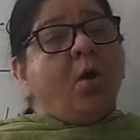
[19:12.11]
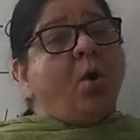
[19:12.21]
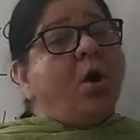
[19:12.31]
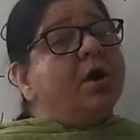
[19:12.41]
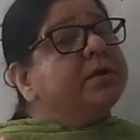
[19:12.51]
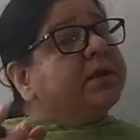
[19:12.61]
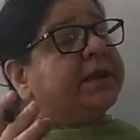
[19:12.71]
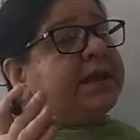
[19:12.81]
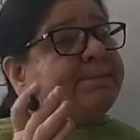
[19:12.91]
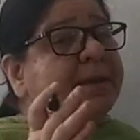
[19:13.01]

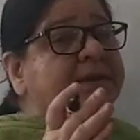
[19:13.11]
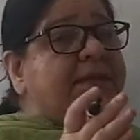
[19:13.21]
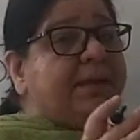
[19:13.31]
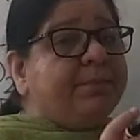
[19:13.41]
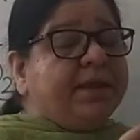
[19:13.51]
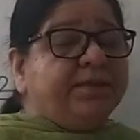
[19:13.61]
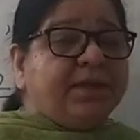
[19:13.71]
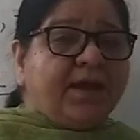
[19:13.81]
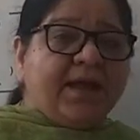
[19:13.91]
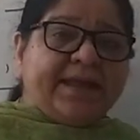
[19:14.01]
or keeping them in
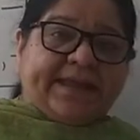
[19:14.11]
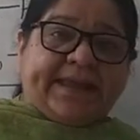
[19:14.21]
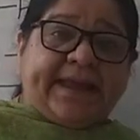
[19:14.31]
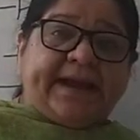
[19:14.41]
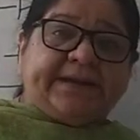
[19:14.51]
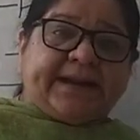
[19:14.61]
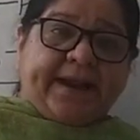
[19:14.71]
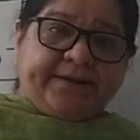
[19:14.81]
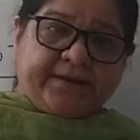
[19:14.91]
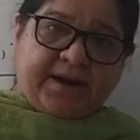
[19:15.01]
the
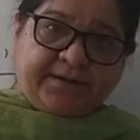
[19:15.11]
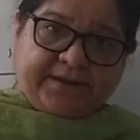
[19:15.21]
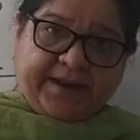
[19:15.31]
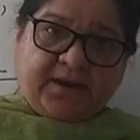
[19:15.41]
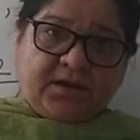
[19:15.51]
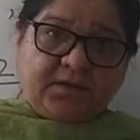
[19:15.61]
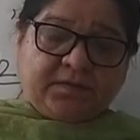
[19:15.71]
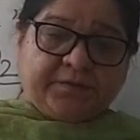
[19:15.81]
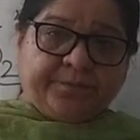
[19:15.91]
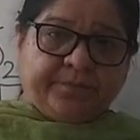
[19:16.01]
airtight
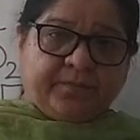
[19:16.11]
containers.